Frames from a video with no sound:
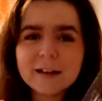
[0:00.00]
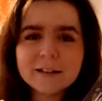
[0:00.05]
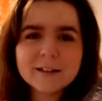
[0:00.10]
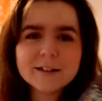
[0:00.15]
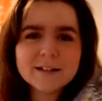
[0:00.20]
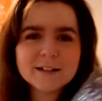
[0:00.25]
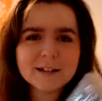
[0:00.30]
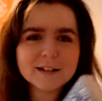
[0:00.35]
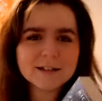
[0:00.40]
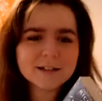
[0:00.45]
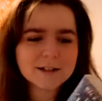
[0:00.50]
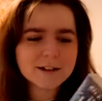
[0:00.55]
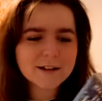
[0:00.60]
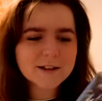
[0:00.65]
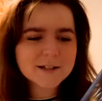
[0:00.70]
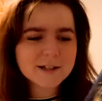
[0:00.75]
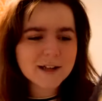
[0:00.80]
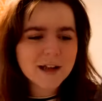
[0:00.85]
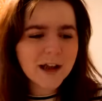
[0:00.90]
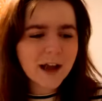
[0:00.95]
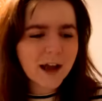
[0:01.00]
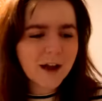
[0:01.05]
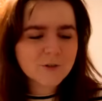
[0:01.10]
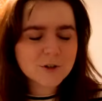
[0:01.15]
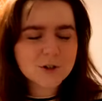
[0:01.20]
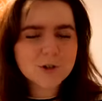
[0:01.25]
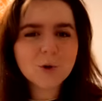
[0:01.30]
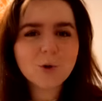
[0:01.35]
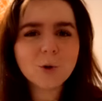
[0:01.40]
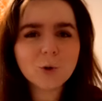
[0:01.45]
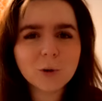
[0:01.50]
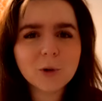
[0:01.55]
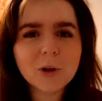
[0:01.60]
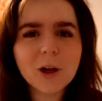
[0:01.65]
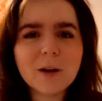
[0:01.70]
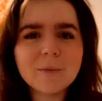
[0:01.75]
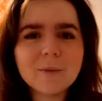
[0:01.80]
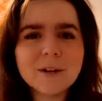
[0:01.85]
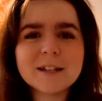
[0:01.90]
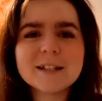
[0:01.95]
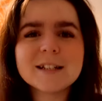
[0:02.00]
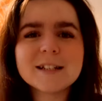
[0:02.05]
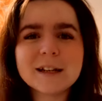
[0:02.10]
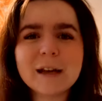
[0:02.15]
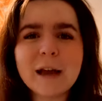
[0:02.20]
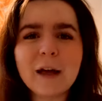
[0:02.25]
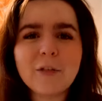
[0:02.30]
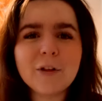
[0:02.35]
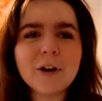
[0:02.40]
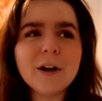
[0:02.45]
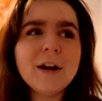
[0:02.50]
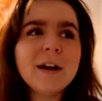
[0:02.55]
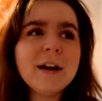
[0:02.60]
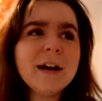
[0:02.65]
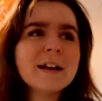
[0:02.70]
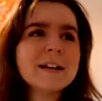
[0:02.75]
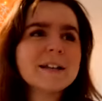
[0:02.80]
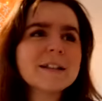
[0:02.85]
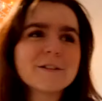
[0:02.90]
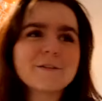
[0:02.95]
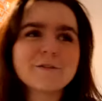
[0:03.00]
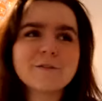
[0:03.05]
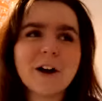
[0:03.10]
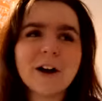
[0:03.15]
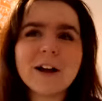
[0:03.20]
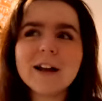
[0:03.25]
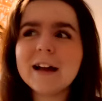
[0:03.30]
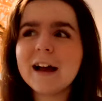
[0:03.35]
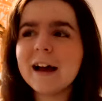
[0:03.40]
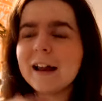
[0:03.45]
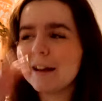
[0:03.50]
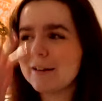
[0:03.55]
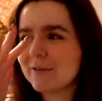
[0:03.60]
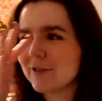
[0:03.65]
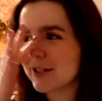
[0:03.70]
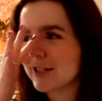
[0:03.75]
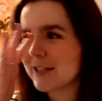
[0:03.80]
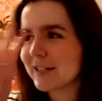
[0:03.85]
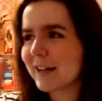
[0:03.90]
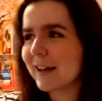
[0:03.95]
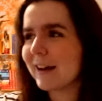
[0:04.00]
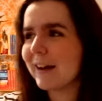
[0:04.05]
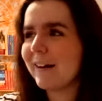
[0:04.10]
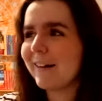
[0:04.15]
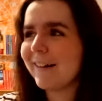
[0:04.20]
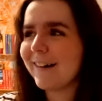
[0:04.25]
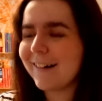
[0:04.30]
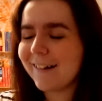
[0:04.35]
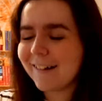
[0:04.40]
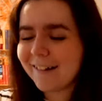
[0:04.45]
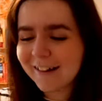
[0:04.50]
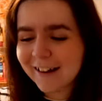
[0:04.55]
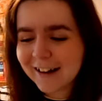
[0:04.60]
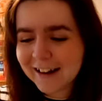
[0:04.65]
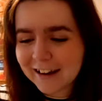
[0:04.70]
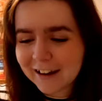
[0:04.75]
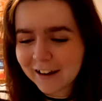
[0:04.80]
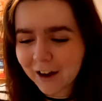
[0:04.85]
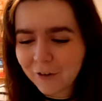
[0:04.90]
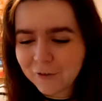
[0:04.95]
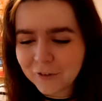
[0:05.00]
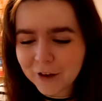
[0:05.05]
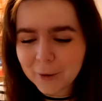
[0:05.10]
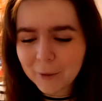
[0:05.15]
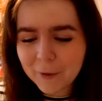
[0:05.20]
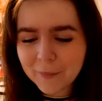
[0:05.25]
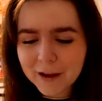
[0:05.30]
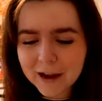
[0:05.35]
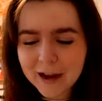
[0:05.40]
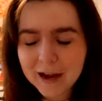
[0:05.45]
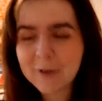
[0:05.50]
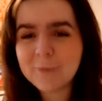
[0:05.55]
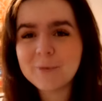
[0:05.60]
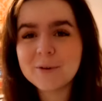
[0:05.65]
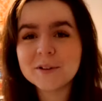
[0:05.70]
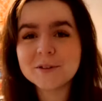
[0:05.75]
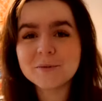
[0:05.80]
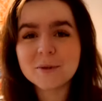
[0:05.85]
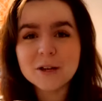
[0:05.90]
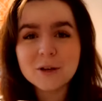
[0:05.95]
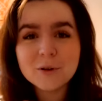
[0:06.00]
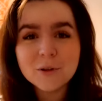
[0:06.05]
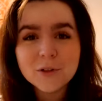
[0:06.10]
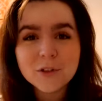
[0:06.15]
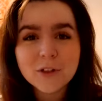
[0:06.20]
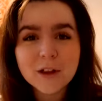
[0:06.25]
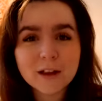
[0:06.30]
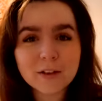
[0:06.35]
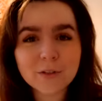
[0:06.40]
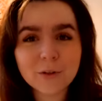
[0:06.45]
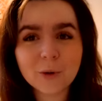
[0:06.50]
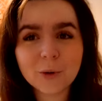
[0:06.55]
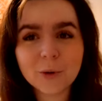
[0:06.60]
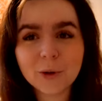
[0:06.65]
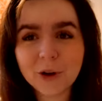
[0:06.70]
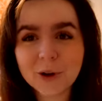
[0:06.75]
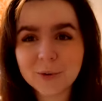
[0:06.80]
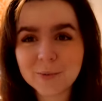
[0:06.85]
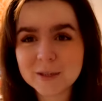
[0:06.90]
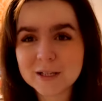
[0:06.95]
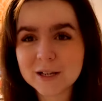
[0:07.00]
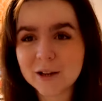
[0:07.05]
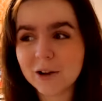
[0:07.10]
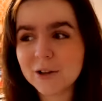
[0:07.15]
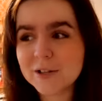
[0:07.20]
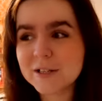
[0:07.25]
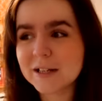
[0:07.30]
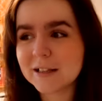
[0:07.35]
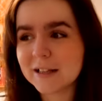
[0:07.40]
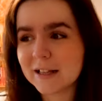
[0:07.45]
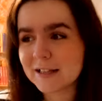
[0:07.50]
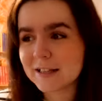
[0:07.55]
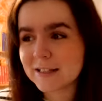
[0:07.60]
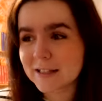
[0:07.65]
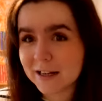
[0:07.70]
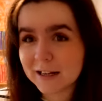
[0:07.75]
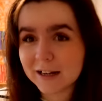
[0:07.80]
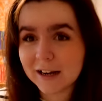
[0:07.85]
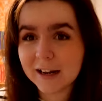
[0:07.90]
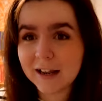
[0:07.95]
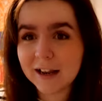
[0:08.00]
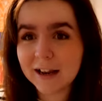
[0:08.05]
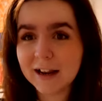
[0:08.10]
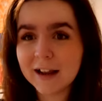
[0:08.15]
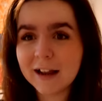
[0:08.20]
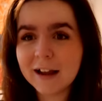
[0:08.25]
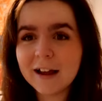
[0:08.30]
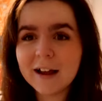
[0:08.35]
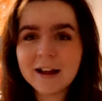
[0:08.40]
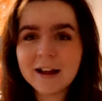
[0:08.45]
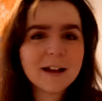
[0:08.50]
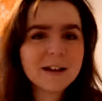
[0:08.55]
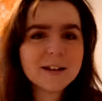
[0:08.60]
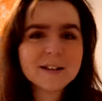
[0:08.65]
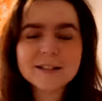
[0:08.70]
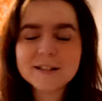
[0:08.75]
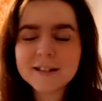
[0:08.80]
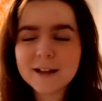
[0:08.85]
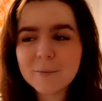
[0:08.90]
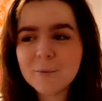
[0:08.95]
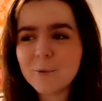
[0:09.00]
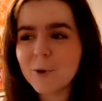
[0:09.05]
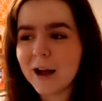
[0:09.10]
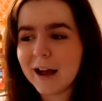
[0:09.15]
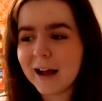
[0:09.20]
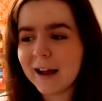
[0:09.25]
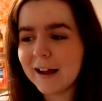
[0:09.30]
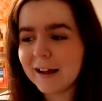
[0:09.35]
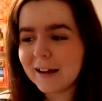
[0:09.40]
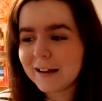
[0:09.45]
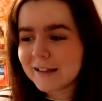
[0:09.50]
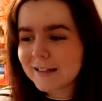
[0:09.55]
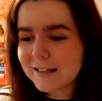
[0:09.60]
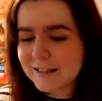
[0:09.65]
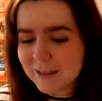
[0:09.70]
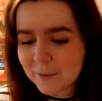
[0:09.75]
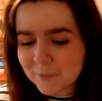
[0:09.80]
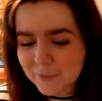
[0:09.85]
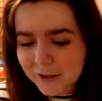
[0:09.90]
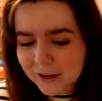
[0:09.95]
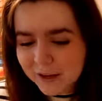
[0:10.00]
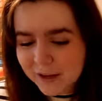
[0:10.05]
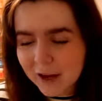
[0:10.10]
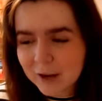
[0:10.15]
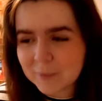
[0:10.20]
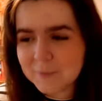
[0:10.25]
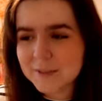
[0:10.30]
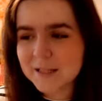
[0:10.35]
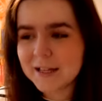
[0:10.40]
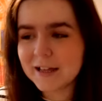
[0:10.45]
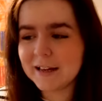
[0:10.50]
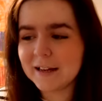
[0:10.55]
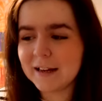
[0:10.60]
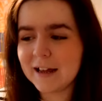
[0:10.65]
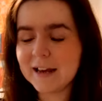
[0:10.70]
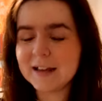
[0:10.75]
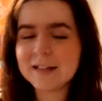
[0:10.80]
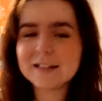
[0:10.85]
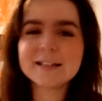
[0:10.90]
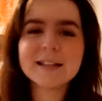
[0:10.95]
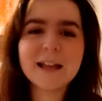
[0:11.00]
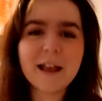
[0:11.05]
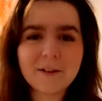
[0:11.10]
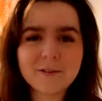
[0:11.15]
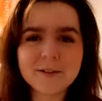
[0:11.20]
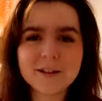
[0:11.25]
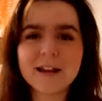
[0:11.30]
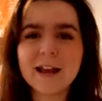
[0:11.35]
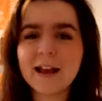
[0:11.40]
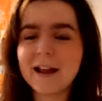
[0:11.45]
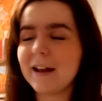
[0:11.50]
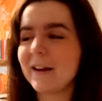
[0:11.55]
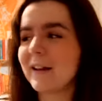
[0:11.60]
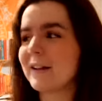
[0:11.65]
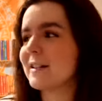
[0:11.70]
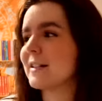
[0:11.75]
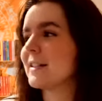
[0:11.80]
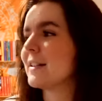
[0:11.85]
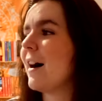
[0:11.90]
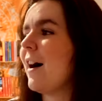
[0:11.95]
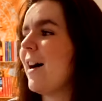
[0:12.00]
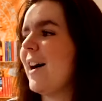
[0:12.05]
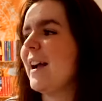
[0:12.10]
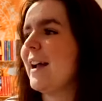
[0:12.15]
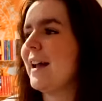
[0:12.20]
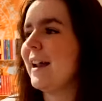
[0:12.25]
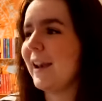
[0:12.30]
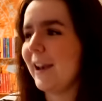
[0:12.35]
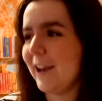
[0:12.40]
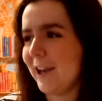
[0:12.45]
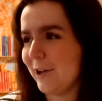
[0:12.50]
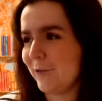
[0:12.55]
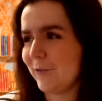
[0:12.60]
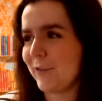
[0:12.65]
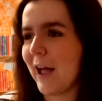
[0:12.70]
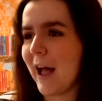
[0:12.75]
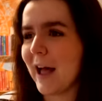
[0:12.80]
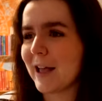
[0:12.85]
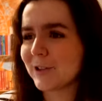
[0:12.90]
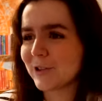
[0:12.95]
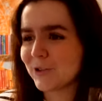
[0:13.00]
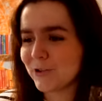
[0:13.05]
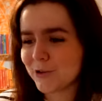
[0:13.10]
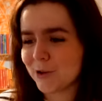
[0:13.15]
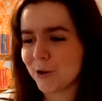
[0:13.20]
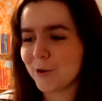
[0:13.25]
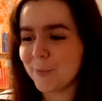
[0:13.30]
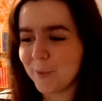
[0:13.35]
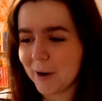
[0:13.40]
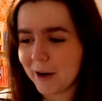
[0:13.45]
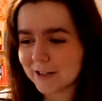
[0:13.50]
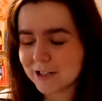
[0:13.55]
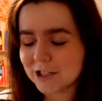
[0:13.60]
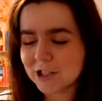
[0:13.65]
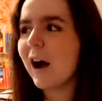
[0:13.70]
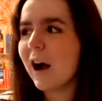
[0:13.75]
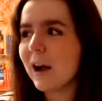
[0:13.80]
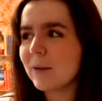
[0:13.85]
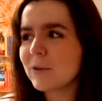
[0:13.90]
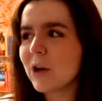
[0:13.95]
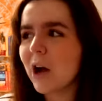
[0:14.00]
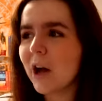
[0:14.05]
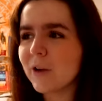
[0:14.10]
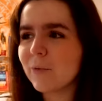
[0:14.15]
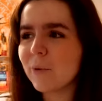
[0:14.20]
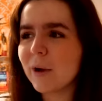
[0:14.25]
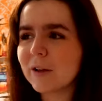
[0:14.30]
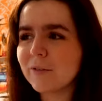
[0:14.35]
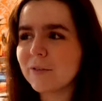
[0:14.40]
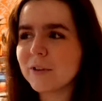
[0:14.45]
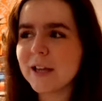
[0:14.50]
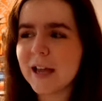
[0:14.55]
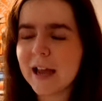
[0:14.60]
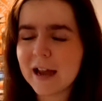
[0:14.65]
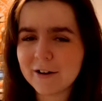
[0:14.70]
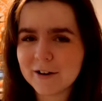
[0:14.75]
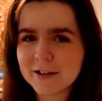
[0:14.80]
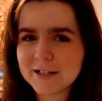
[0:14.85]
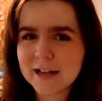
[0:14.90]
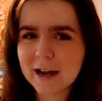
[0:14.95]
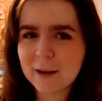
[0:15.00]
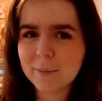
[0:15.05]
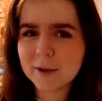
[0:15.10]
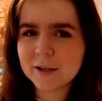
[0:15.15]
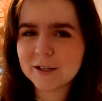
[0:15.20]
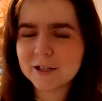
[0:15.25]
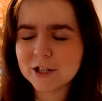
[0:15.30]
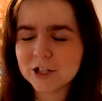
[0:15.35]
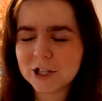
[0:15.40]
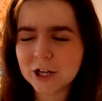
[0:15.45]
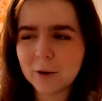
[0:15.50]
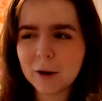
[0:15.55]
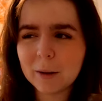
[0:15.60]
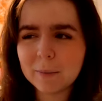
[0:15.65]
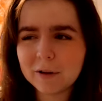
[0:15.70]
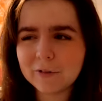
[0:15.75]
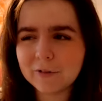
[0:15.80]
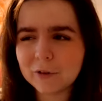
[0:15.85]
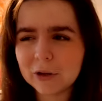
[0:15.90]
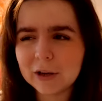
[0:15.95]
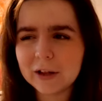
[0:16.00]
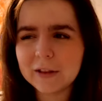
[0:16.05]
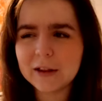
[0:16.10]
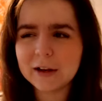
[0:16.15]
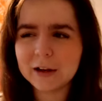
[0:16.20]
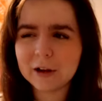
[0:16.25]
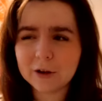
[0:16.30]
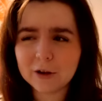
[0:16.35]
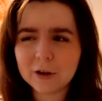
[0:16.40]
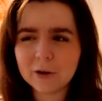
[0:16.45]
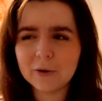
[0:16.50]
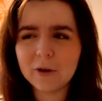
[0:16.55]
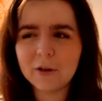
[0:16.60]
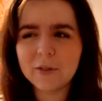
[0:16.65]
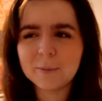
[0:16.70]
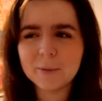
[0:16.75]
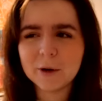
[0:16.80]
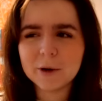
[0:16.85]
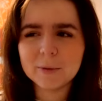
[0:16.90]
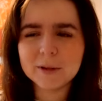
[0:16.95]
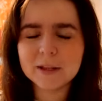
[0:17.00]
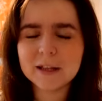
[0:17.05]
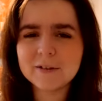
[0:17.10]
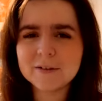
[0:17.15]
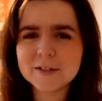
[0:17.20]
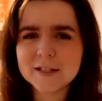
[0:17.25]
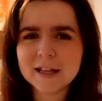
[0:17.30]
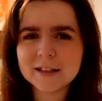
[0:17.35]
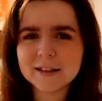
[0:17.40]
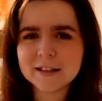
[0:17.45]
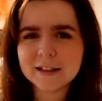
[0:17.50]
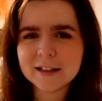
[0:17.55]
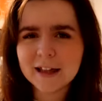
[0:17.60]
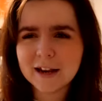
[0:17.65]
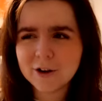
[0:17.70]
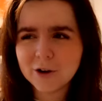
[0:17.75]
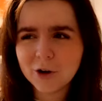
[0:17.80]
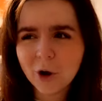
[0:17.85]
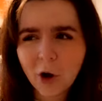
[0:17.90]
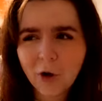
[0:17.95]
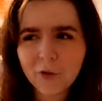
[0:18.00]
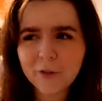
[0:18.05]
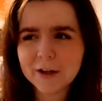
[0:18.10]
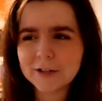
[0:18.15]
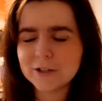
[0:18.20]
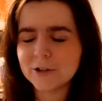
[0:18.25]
The centaurs have just all come in together to fight, and I'm just I love it when that happens, when you think that all hope is lost and then suddenly, somewhere, something comes in and it saves the day, and I love that so much. I'm kind of waiting for the Aries cabin to show up. I feel like they're gonna, at the moment they've said that they're not, they